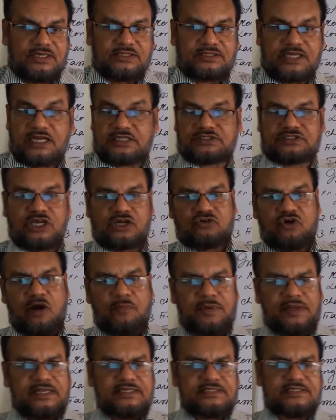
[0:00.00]
Thus, the
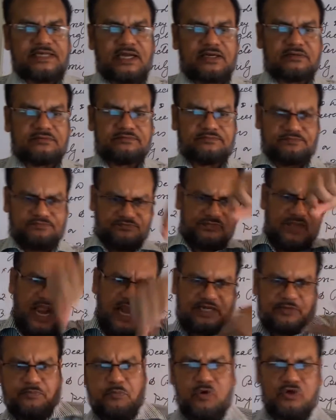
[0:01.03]
novel is an
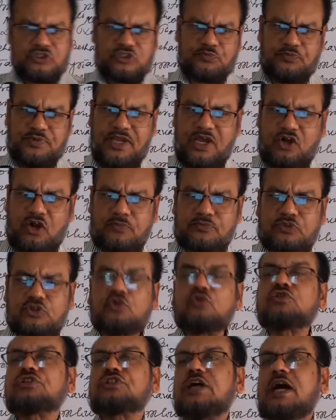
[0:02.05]
atmosphere of
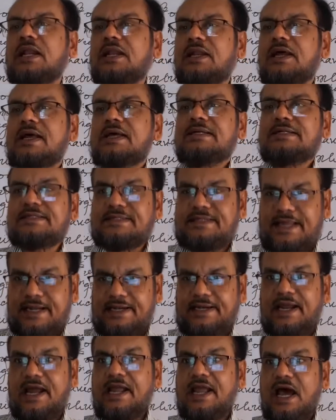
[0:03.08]
social
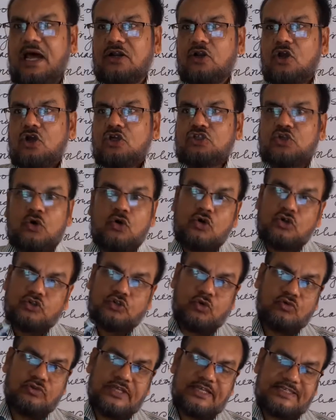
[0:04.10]
satire. So,
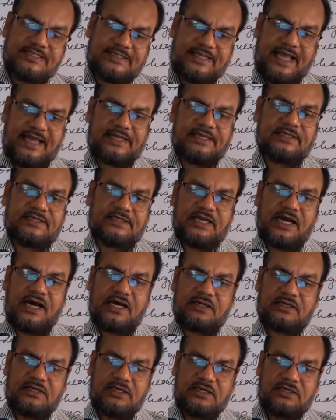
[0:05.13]
through this
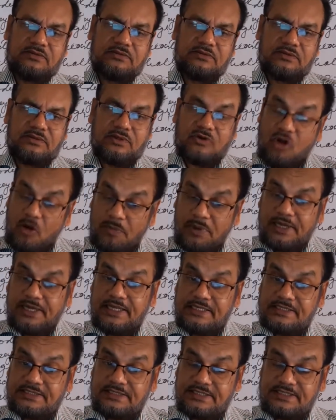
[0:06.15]
character,
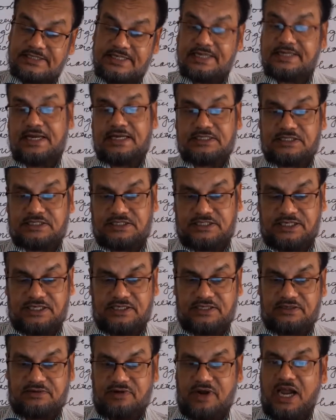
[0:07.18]
novelist Jane
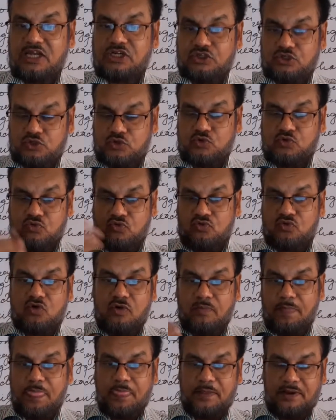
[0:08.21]
Austen tried to